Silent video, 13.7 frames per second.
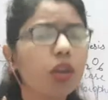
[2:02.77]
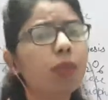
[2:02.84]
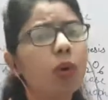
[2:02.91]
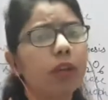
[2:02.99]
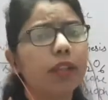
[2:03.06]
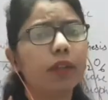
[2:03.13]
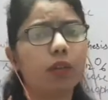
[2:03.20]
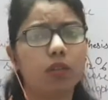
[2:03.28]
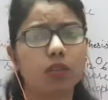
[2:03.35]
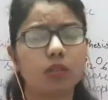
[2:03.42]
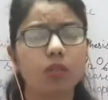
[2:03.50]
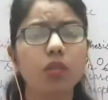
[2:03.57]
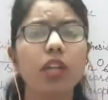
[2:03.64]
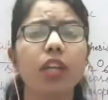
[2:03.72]
body
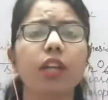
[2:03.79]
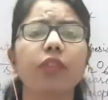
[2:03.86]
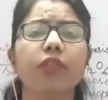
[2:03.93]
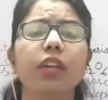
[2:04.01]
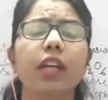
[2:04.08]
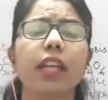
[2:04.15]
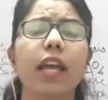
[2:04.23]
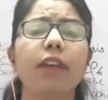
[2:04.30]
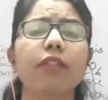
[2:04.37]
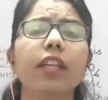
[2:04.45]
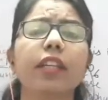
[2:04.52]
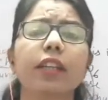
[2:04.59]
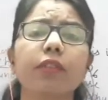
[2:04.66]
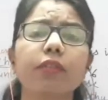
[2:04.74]
also, we are having
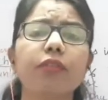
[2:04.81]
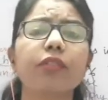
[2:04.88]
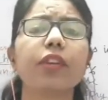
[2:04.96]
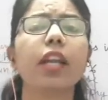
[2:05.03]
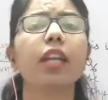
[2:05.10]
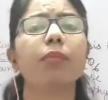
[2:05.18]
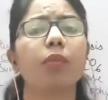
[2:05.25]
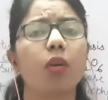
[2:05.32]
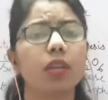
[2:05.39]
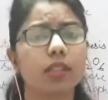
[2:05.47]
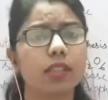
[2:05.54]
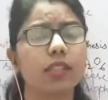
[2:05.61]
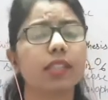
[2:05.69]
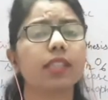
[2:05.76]
different
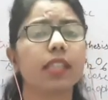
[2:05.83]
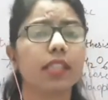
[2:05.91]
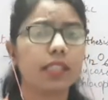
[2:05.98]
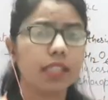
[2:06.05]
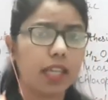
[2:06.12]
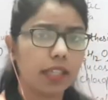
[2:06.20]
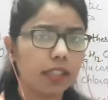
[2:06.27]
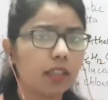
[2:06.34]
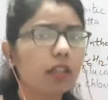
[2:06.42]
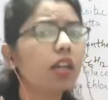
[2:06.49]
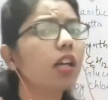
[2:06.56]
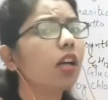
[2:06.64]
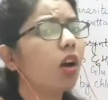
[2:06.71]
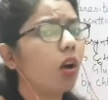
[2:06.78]
processes inside the
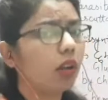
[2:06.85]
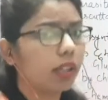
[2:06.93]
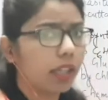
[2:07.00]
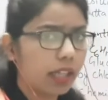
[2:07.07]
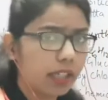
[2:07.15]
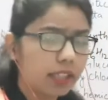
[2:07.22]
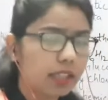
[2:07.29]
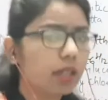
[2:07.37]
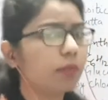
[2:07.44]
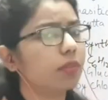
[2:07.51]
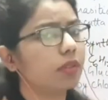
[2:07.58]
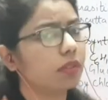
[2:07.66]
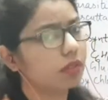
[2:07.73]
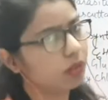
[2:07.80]
organisms.
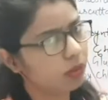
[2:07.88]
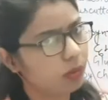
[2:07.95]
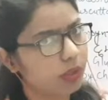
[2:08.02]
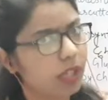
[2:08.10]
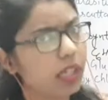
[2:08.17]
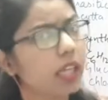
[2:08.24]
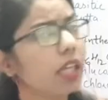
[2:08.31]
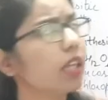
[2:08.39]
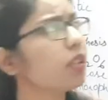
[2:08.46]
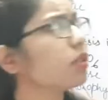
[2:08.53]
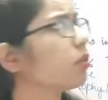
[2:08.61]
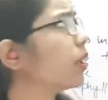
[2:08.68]
Okay, so